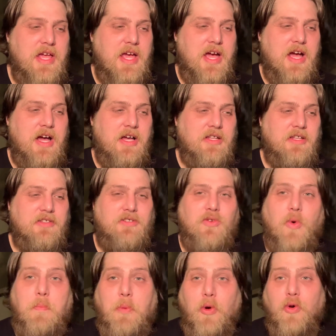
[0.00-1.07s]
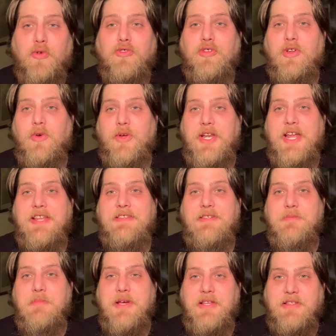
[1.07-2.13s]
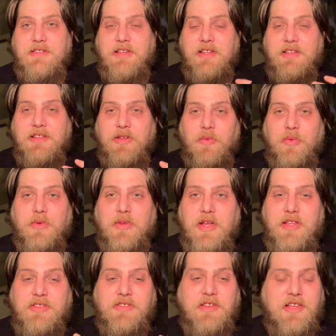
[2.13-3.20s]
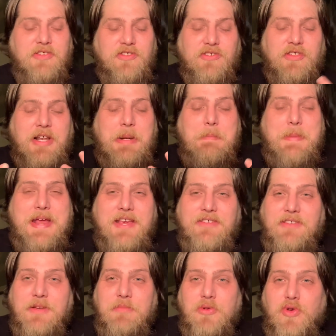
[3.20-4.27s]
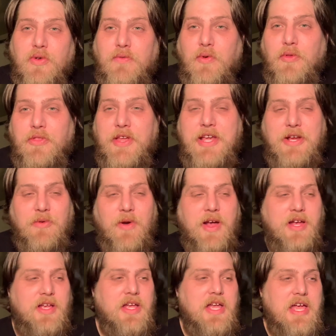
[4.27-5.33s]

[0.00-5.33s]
Uh, that's so personal and intimate, and the, it's it's just an amazing, beautiful thing, right?